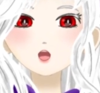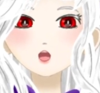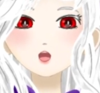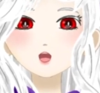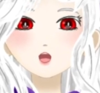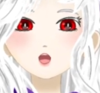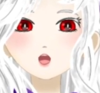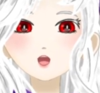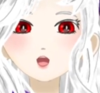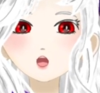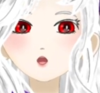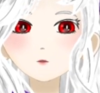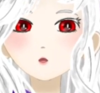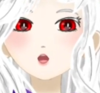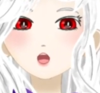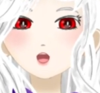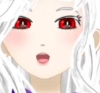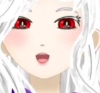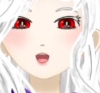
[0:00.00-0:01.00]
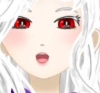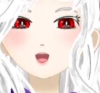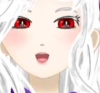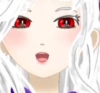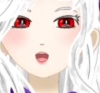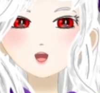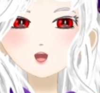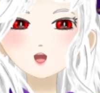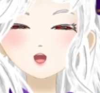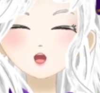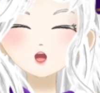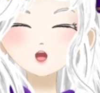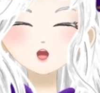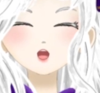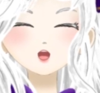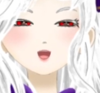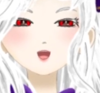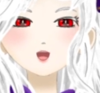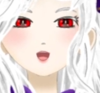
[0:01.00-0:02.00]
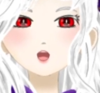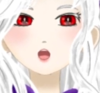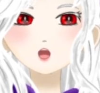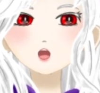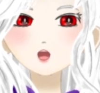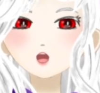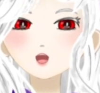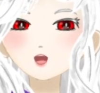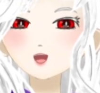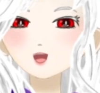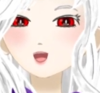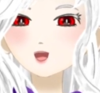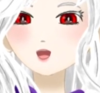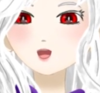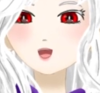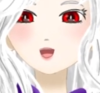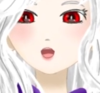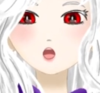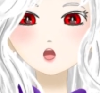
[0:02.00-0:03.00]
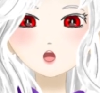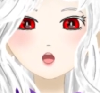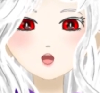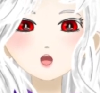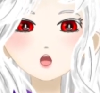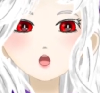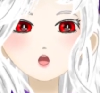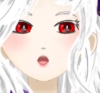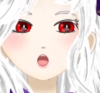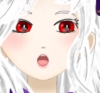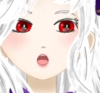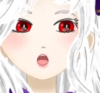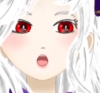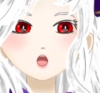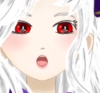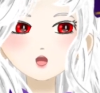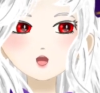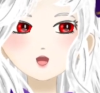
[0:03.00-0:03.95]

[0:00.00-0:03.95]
sink back in the day. That's tragic.